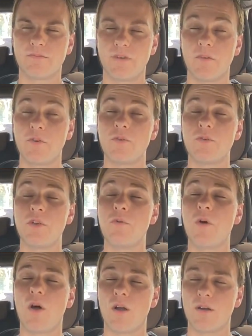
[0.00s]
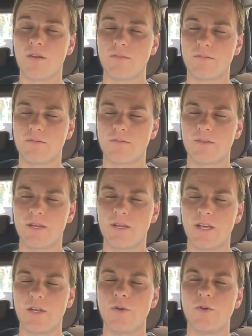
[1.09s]
of who you are
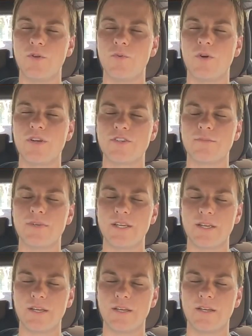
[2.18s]
and who you want to be.